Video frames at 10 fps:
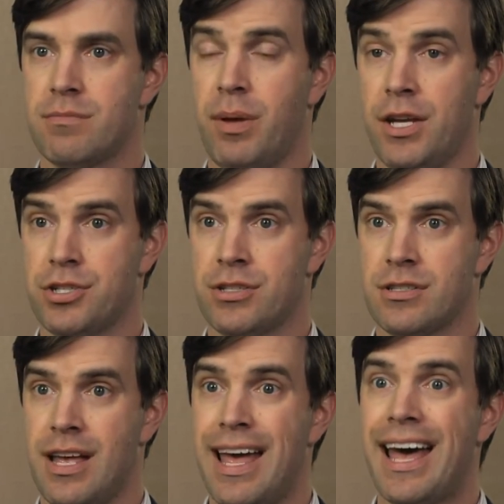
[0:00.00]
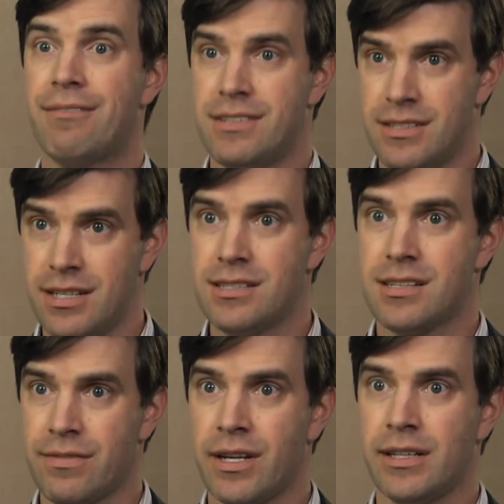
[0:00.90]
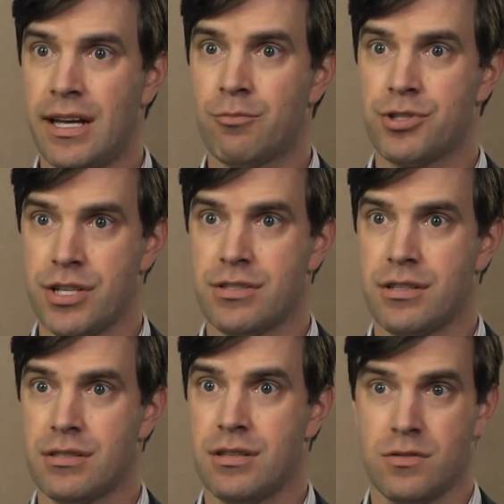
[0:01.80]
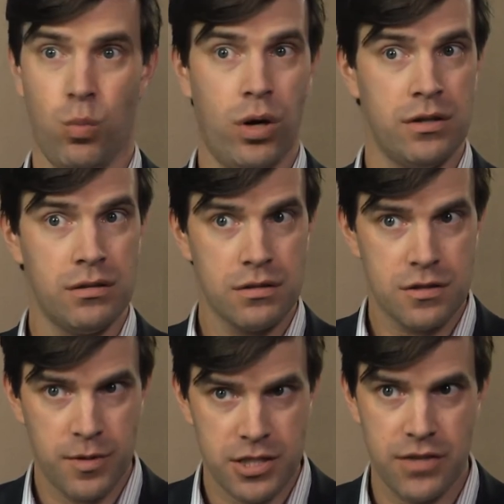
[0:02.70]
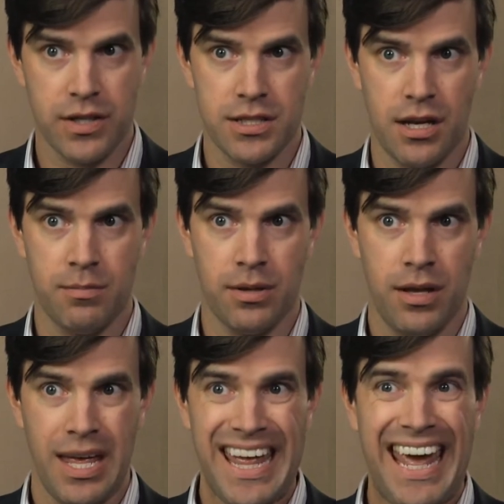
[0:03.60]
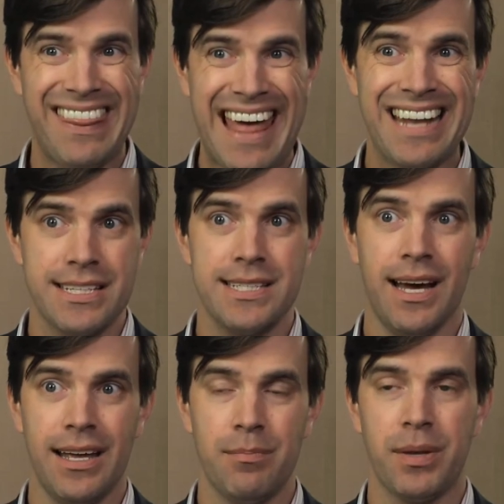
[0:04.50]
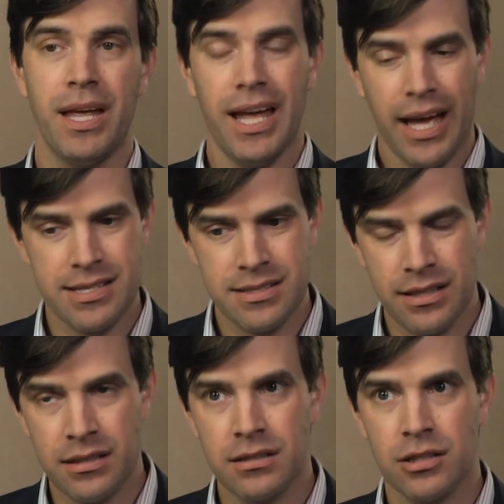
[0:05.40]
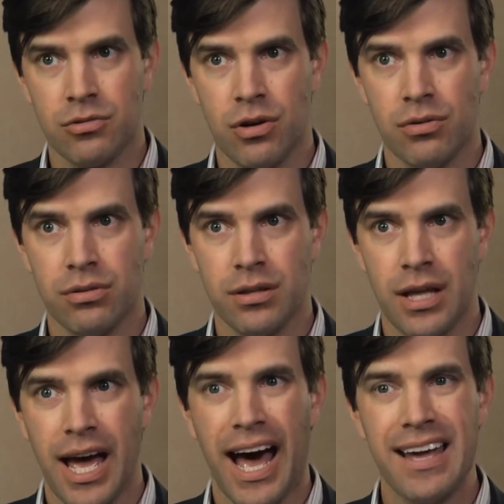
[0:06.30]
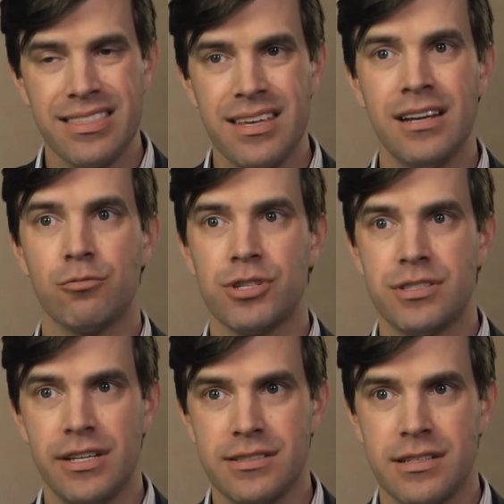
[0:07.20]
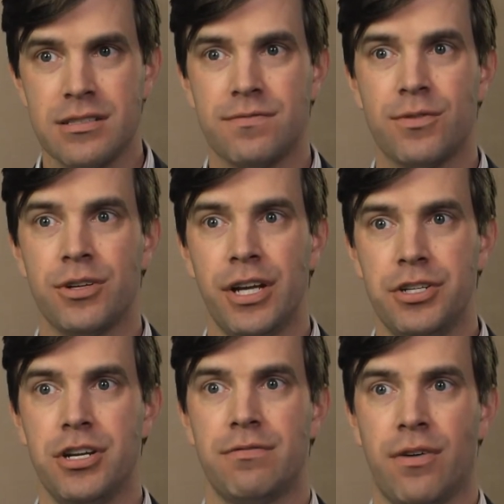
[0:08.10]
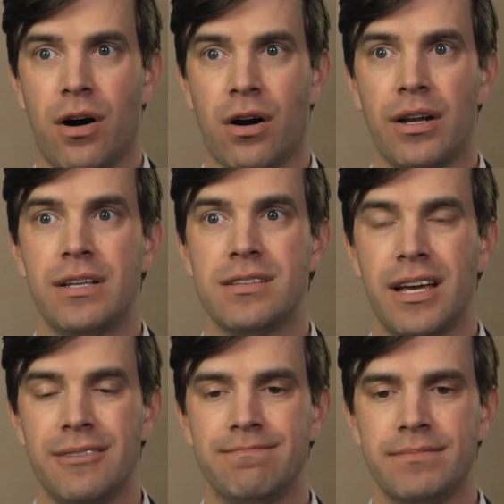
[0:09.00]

patients have T790M resistance, this one specific type, and that type has an indolent growth. I think resistance for EGFR is a,